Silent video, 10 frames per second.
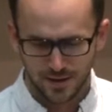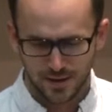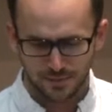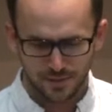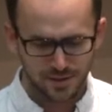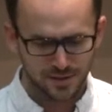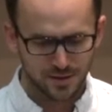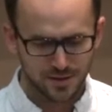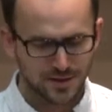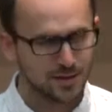couple years
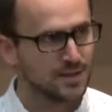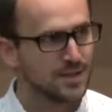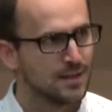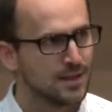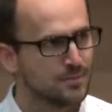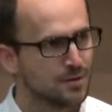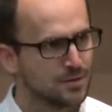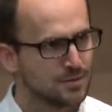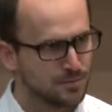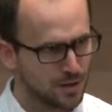ago, they started selling
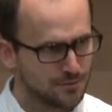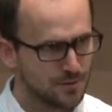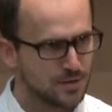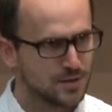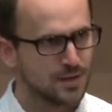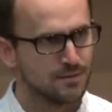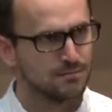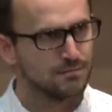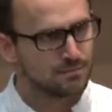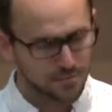more smartphones
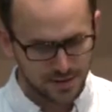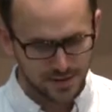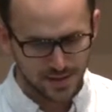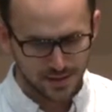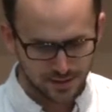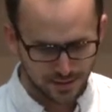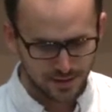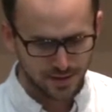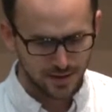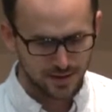than PCs,
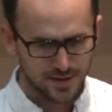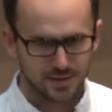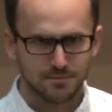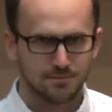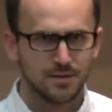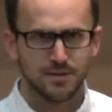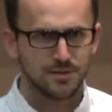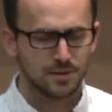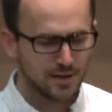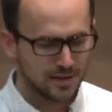and I'm
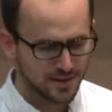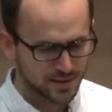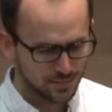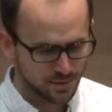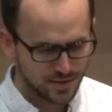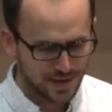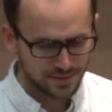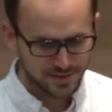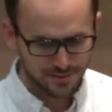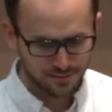sure now they sell more
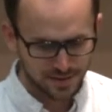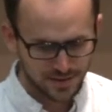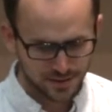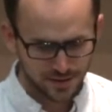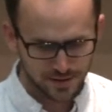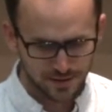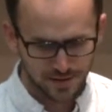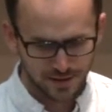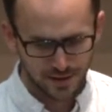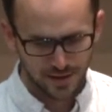tablets than PCs
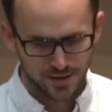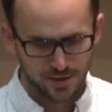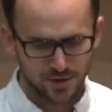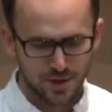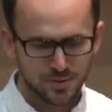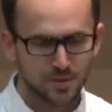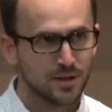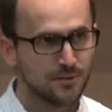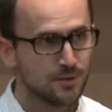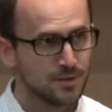also. So there's huge
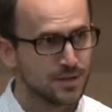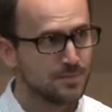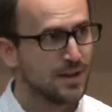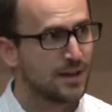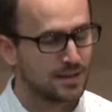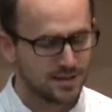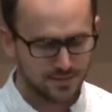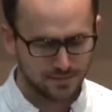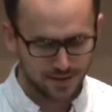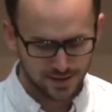market forces making these
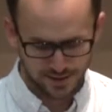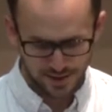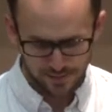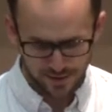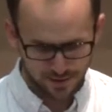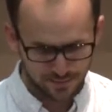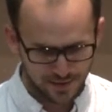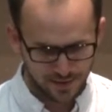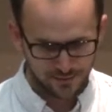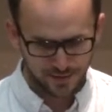things get better and
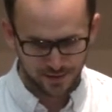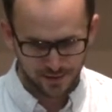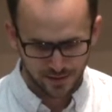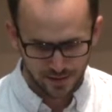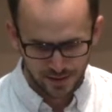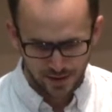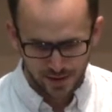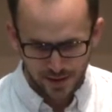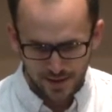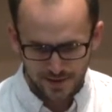better every year.
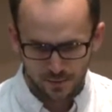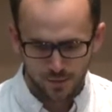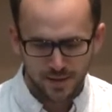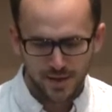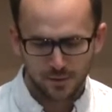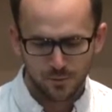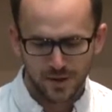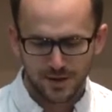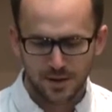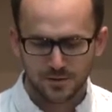And so with that,
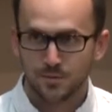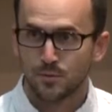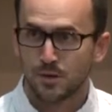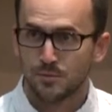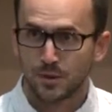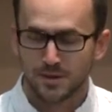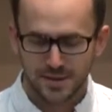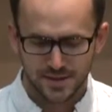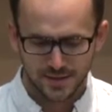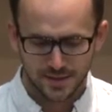we can now do more and more on
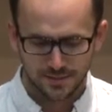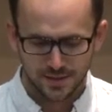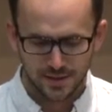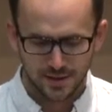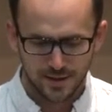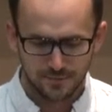these systems.